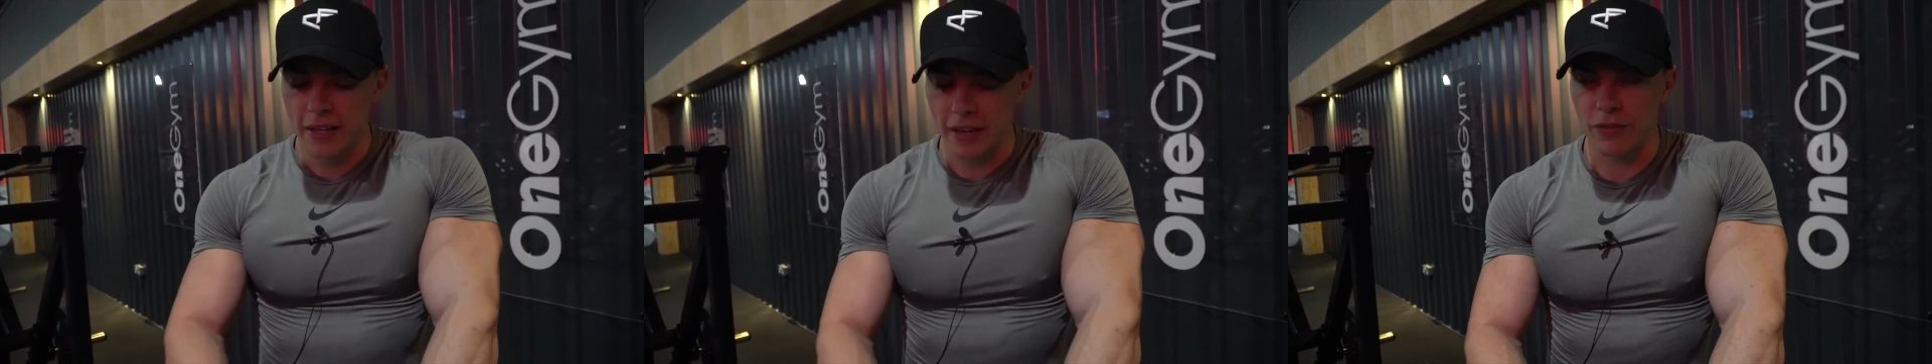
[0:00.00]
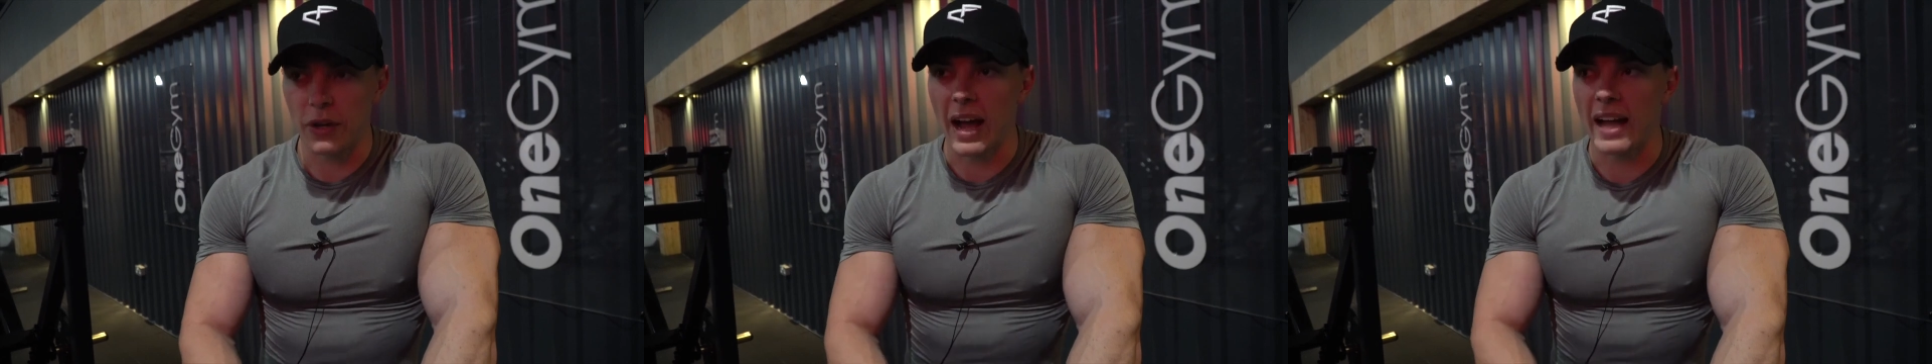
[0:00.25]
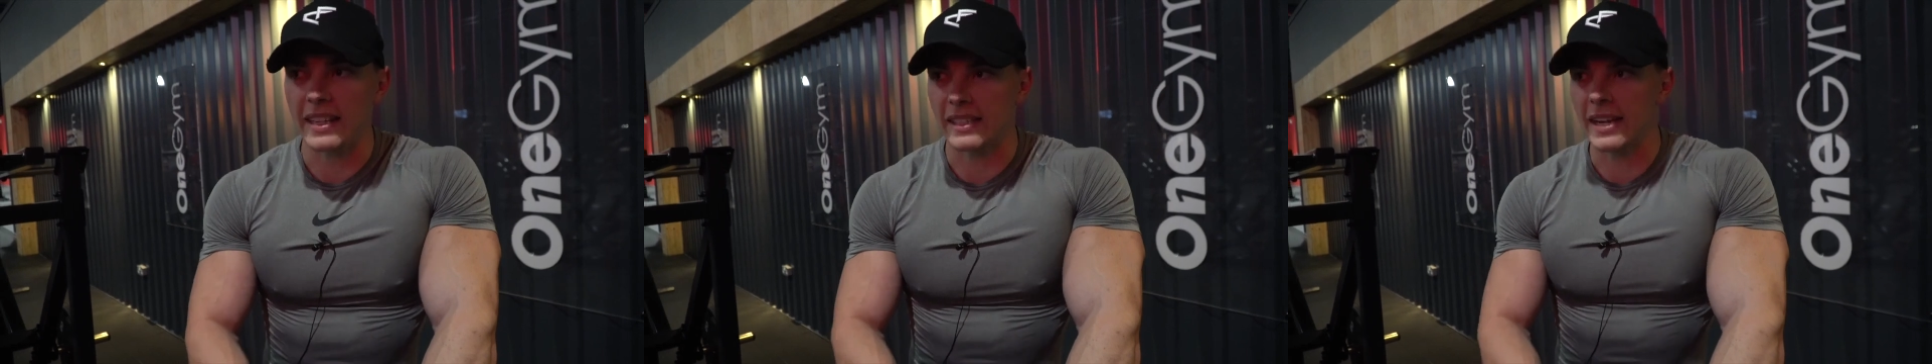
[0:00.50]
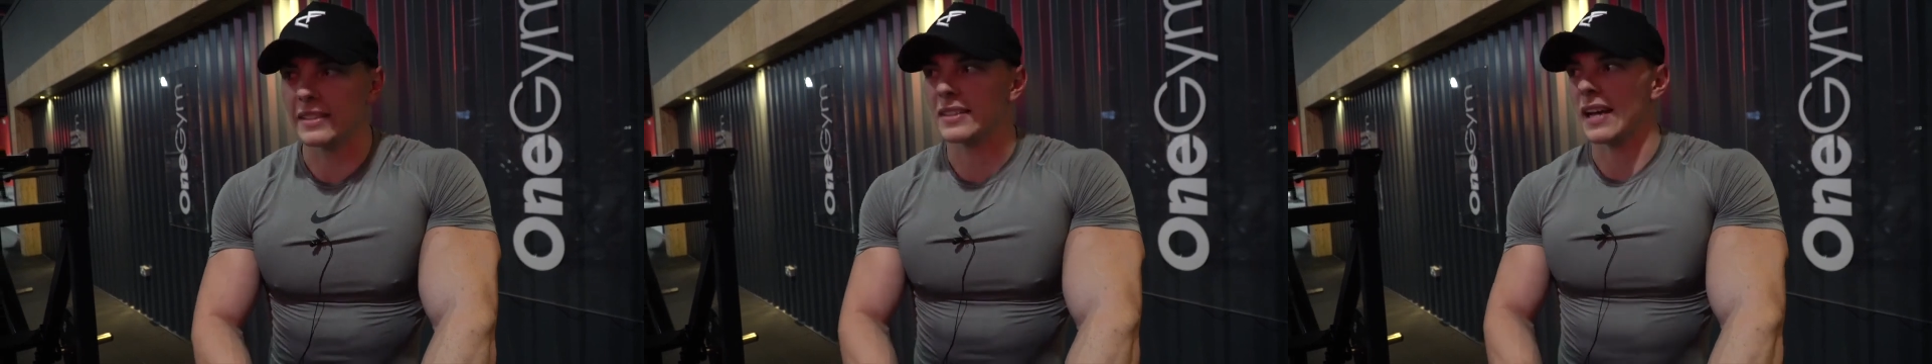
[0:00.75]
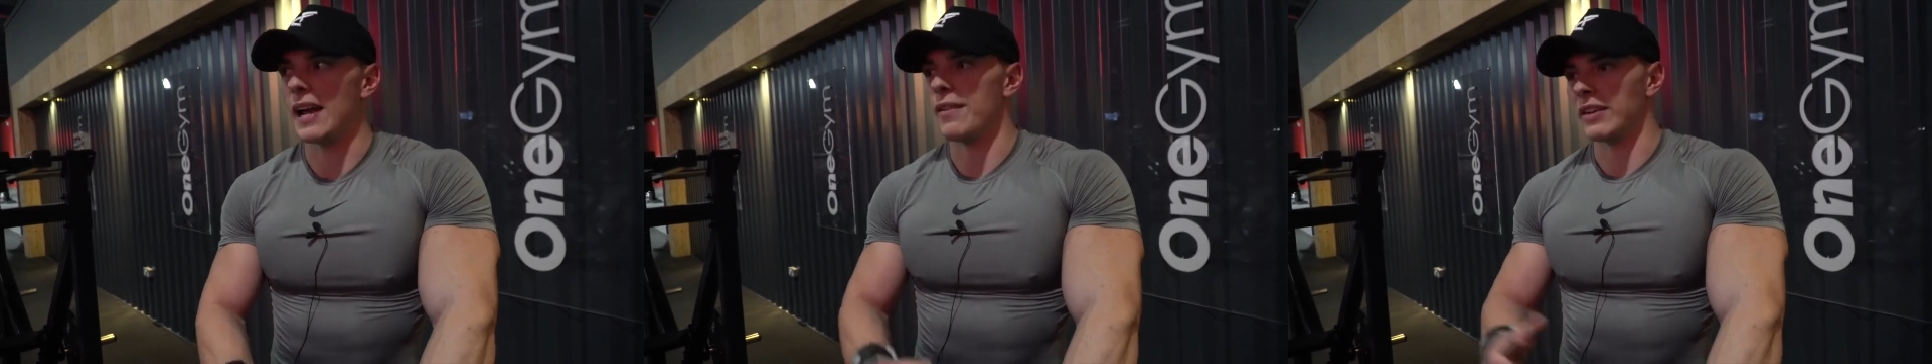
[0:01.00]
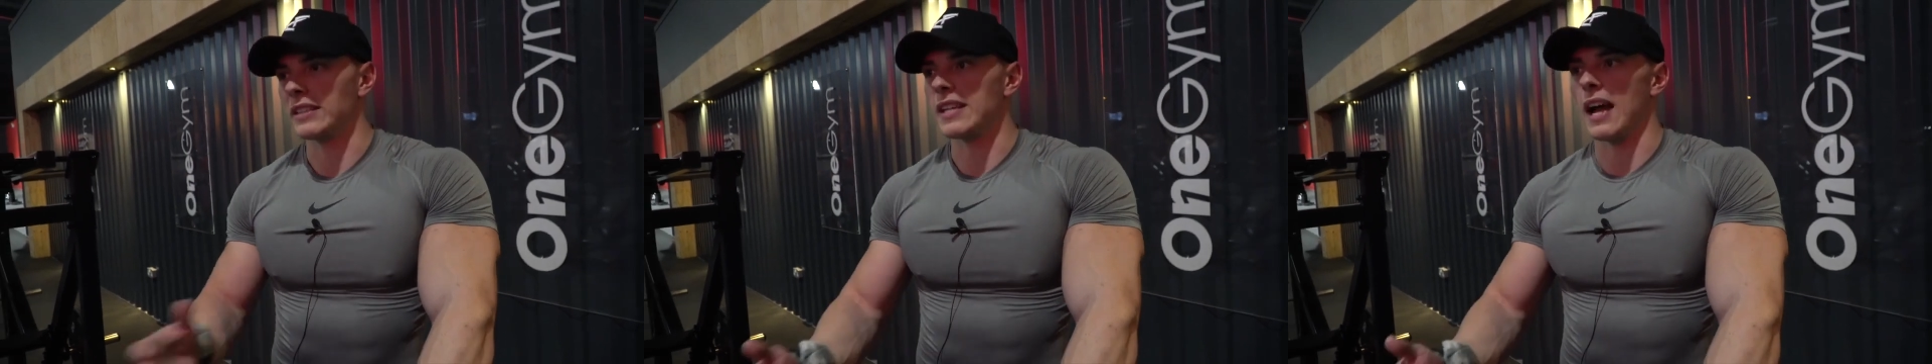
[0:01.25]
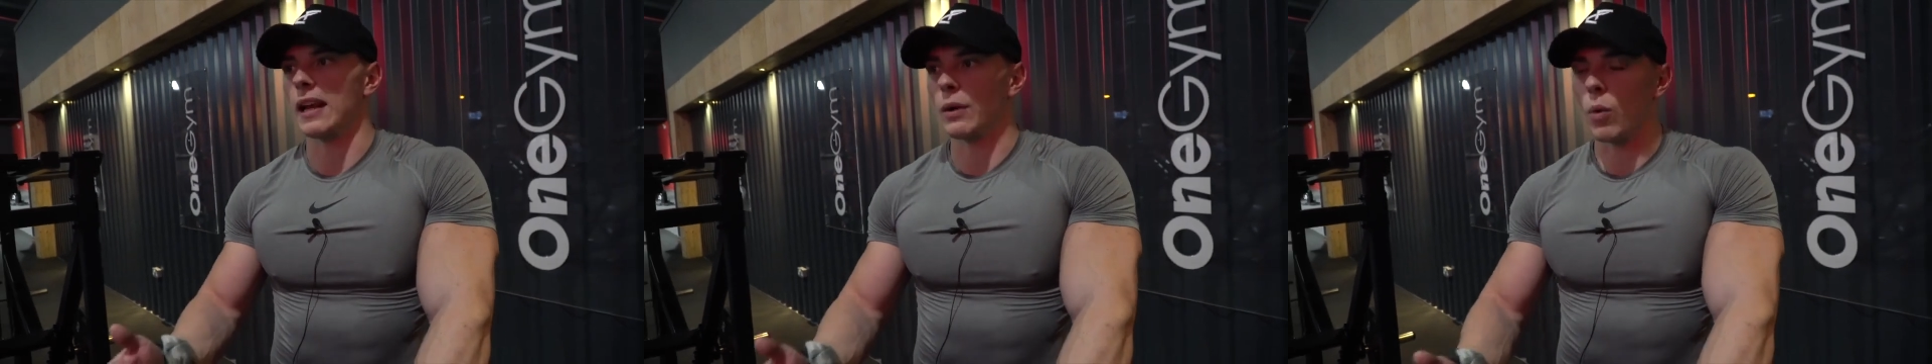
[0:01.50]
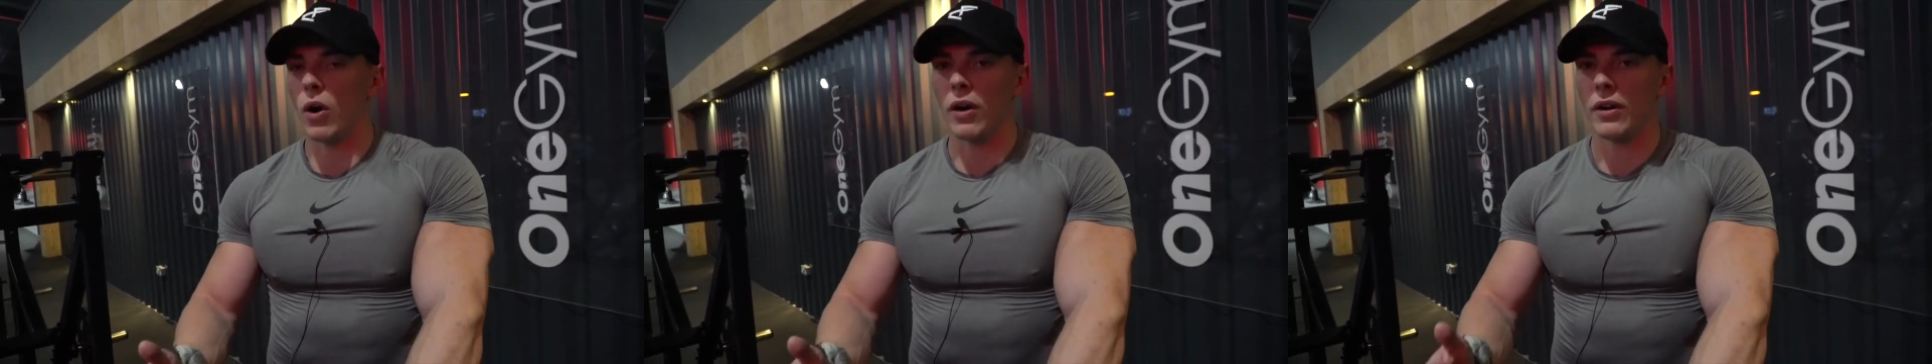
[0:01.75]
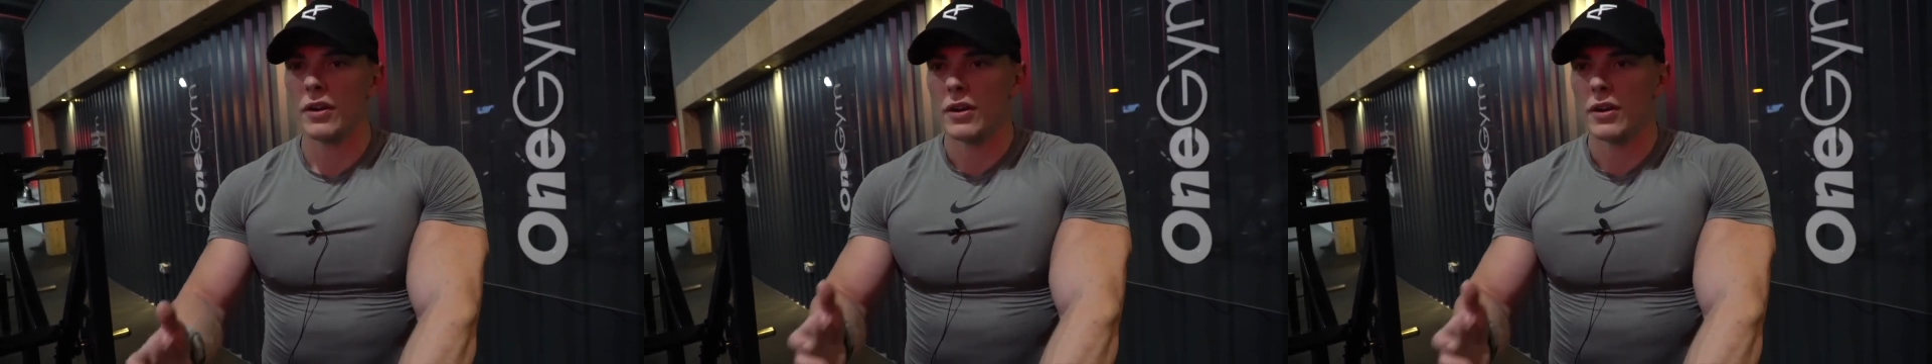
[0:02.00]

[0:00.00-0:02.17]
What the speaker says: give you guys an insight of exactly what